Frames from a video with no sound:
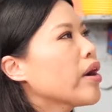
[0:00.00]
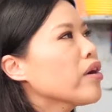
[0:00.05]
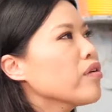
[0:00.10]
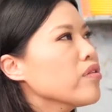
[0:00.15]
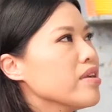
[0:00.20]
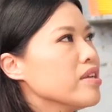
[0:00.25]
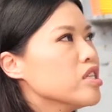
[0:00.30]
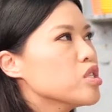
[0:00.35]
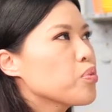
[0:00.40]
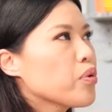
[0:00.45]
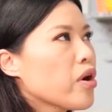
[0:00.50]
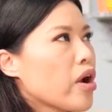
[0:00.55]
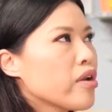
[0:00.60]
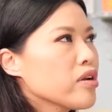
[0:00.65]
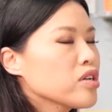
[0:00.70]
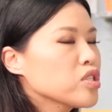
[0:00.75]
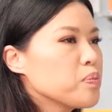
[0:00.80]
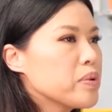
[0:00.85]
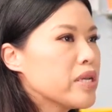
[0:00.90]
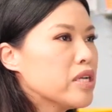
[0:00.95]
Where are these
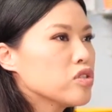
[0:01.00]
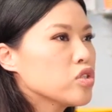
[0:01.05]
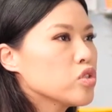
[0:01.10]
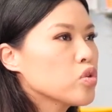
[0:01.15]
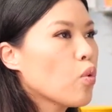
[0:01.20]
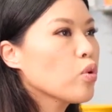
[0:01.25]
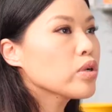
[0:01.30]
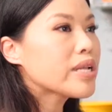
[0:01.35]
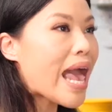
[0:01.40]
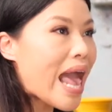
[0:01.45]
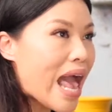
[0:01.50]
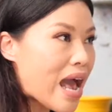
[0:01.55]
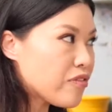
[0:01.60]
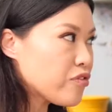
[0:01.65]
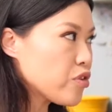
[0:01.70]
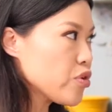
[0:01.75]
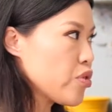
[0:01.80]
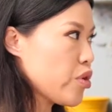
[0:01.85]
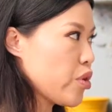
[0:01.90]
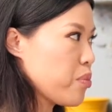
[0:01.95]
products being sold
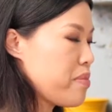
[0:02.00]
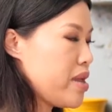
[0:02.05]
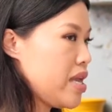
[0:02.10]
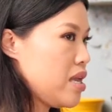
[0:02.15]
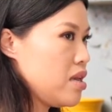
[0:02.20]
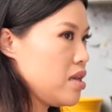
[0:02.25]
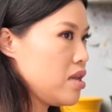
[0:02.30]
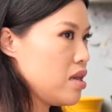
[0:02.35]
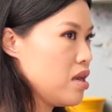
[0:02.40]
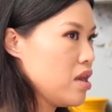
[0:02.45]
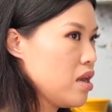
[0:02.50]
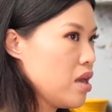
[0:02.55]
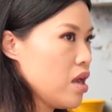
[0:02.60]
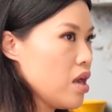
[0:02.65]
after they're made?